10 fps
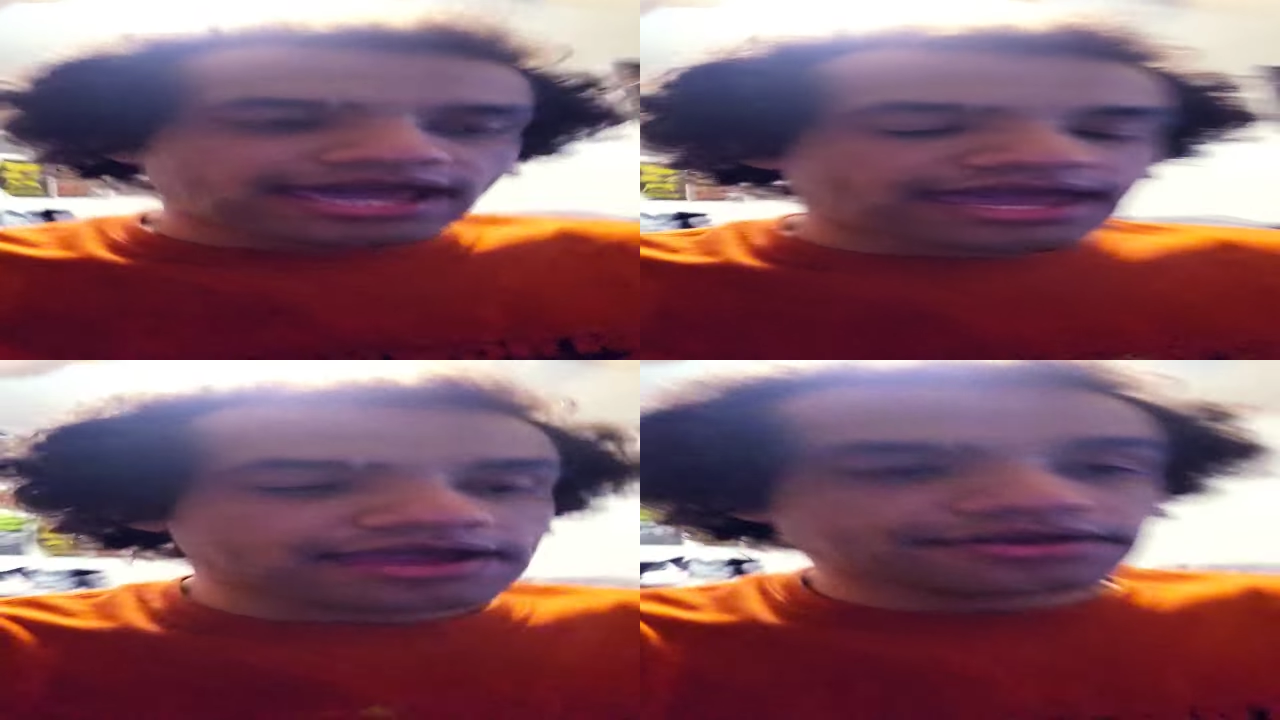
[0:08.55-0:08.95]

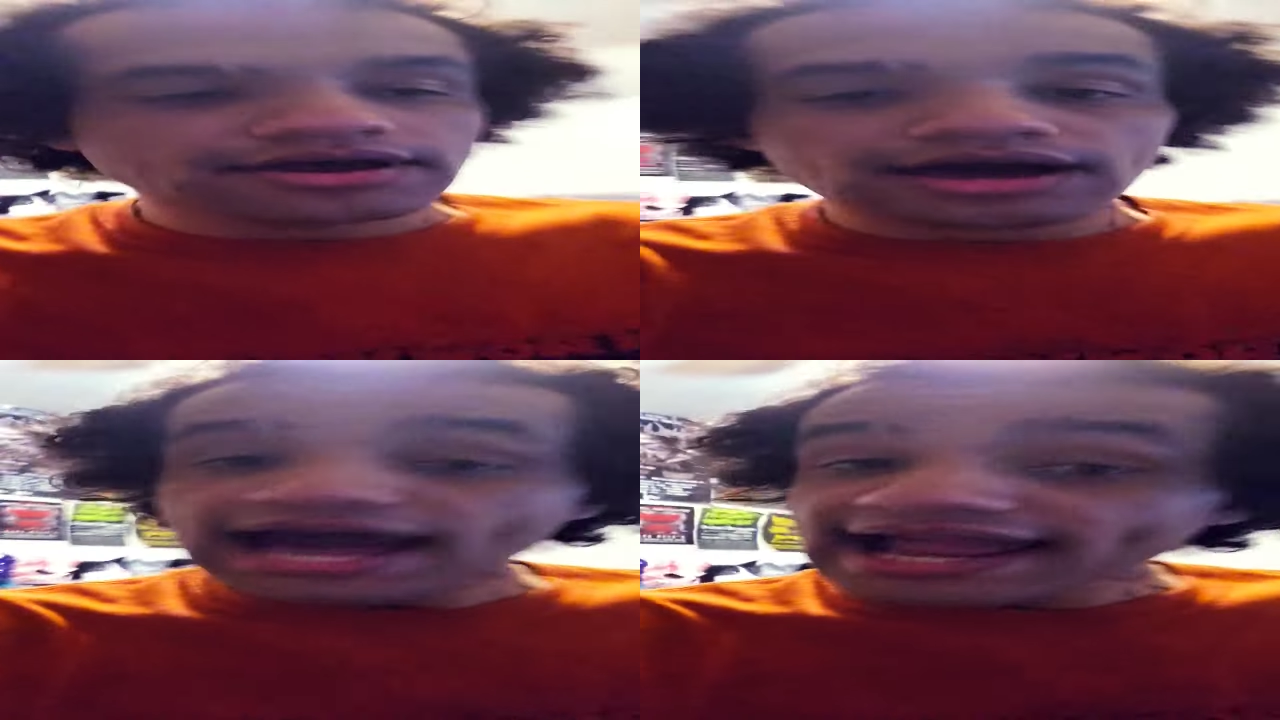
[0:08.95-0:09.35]
and
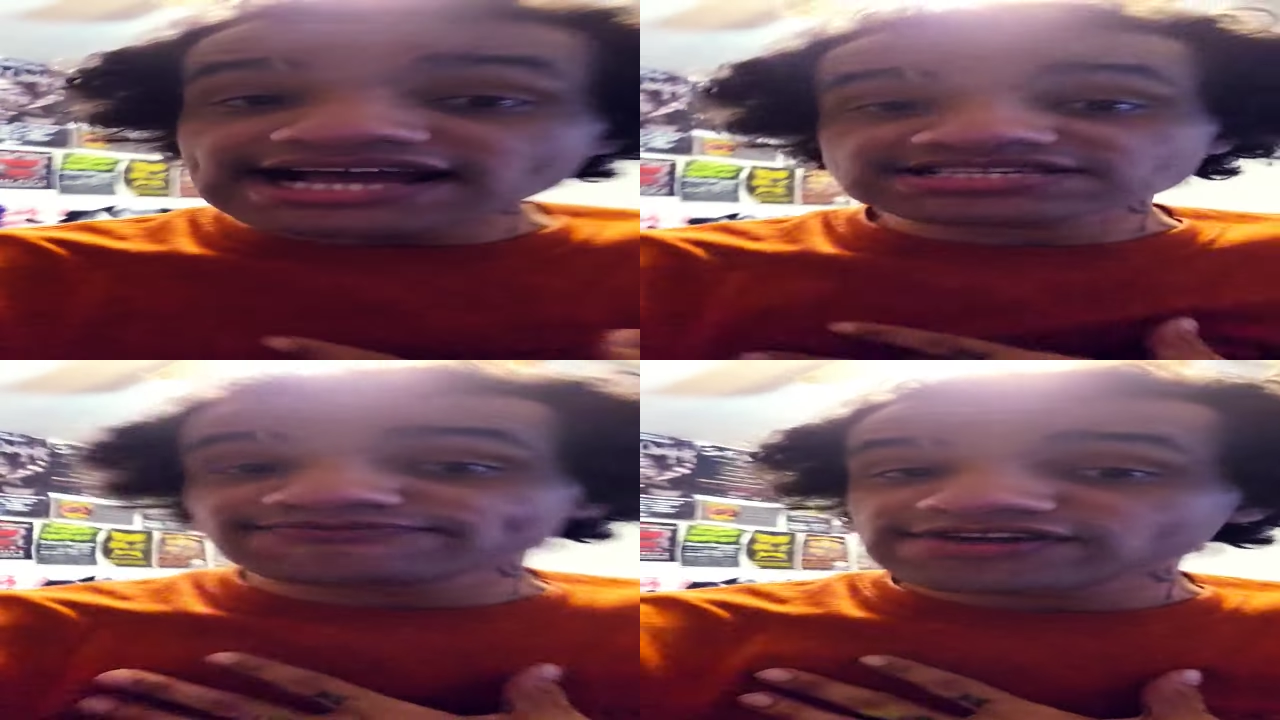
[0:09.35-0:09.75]
I
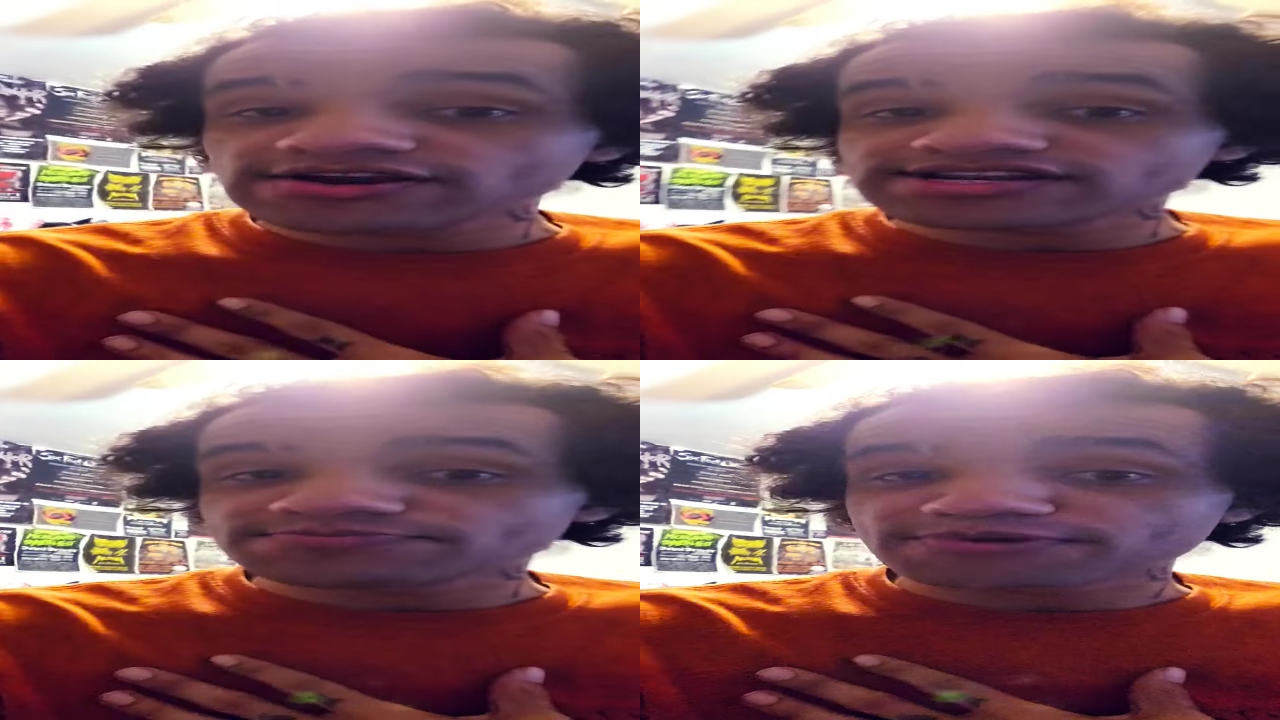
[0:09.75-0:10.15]
got some
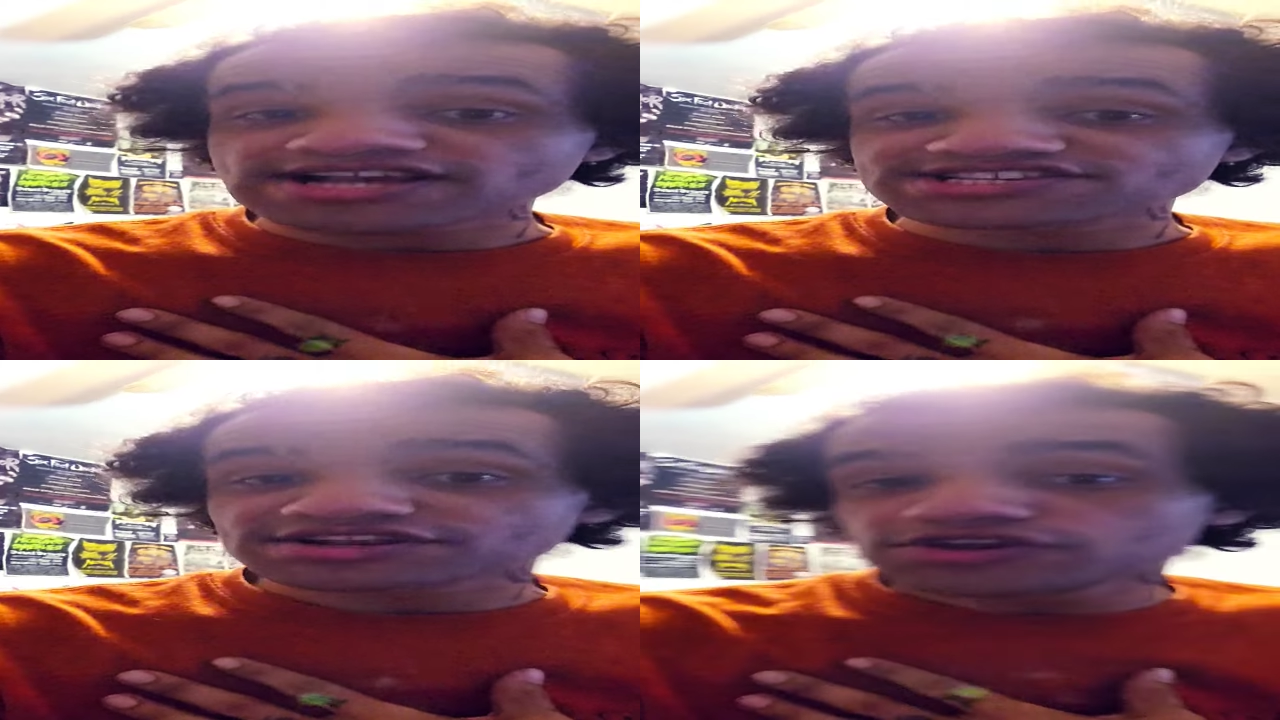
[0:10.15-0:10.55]
very
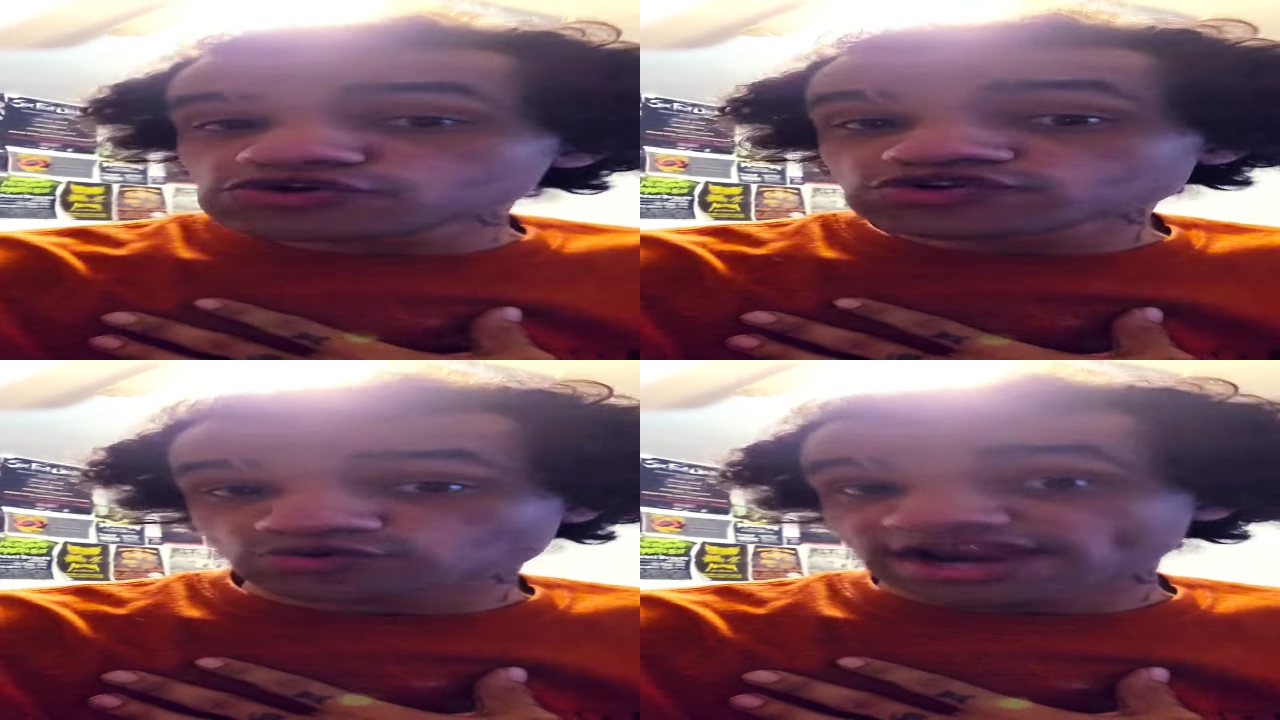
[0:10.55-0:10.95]
depressing
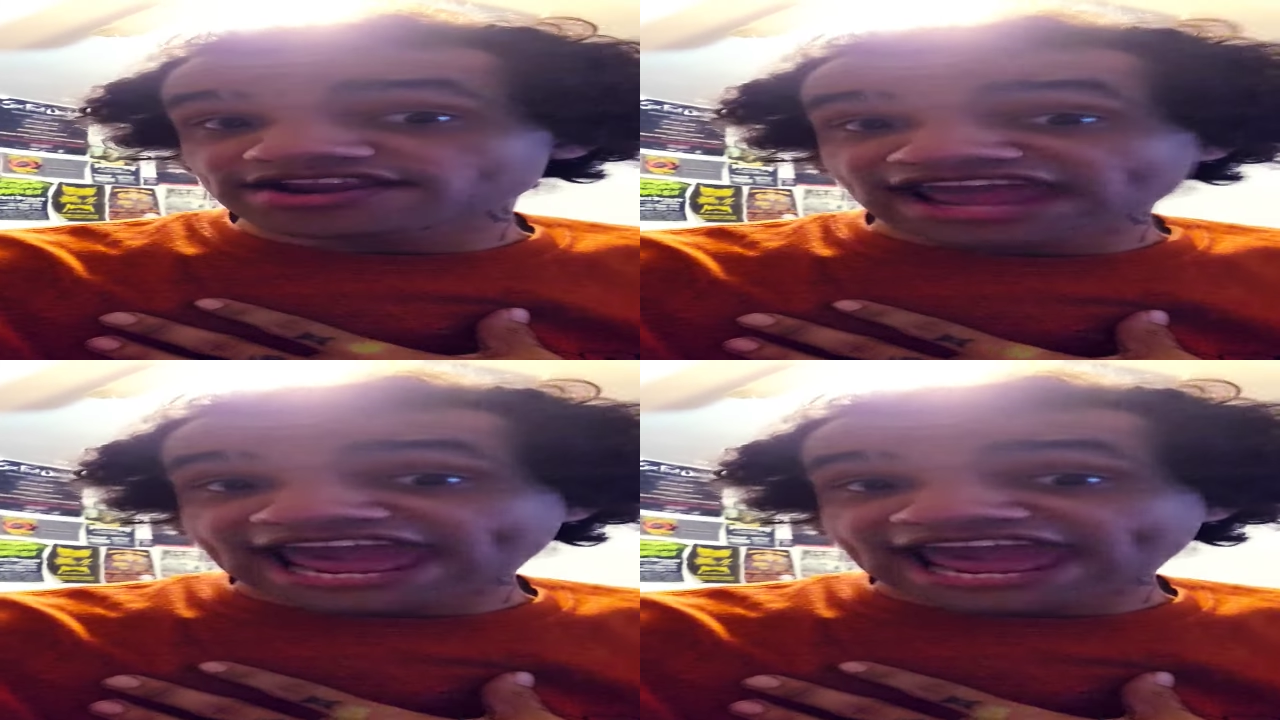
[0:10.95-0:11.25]
news right